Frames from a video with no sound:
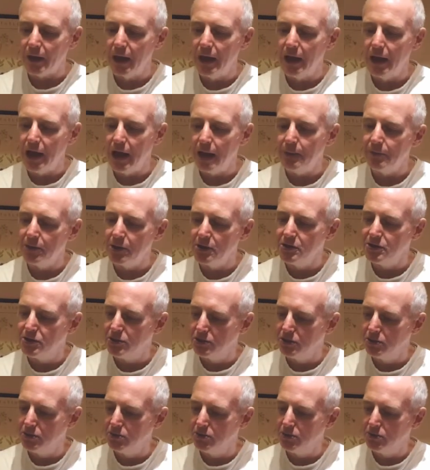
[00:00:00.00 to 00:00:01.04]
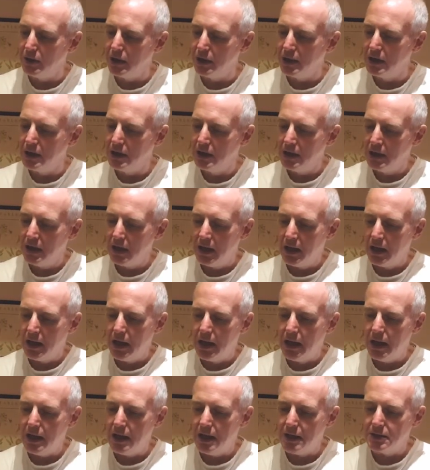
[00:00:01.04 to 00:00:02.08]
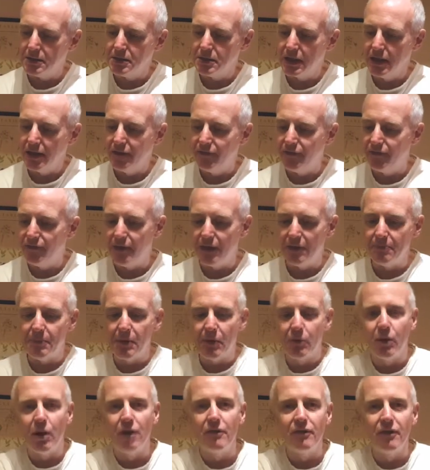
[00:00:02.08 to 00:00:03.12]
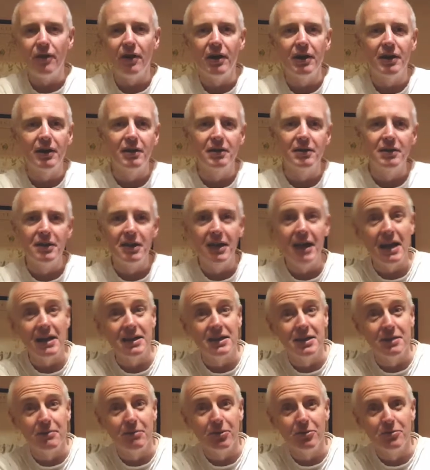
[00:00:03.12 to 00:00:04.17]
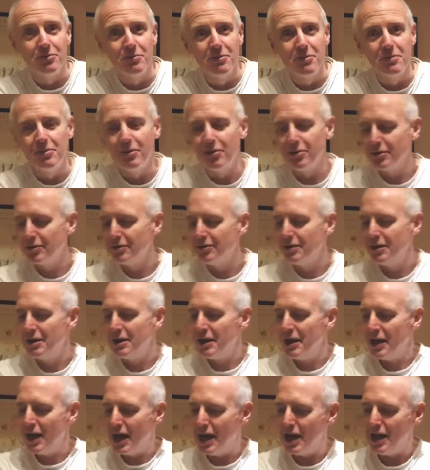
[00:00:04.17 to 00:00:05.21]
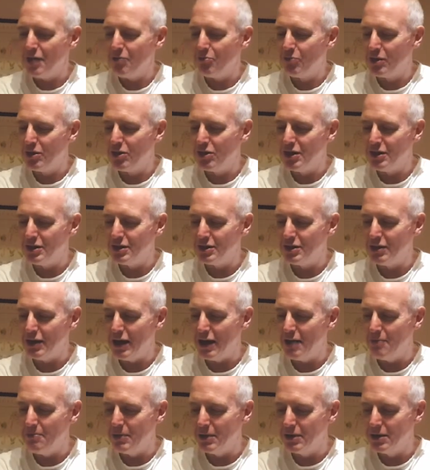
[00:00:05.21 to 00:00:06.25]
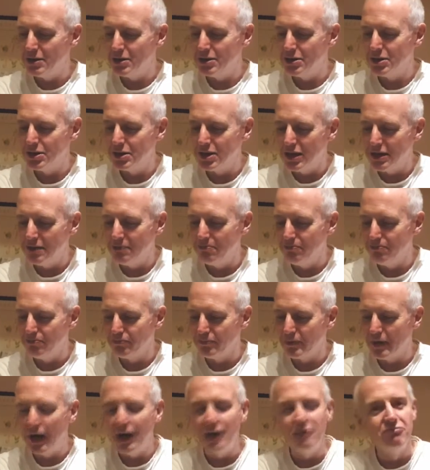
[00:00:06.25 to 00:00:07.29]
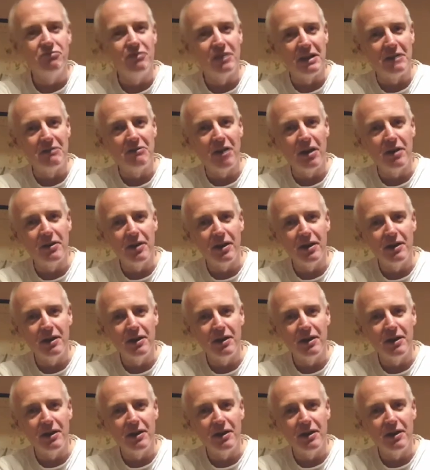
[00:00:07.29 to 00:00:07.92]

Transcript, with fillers: I'm going to see if my wife and I can get to the bottom of the bottle with this because I really rather